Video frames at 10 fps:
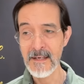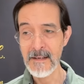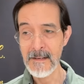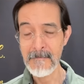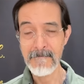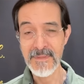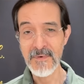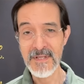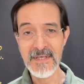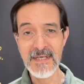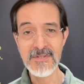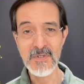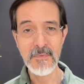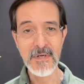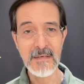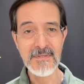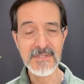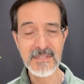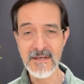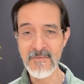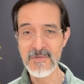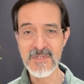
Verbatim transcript: Um, the one thing I do promise is that I won't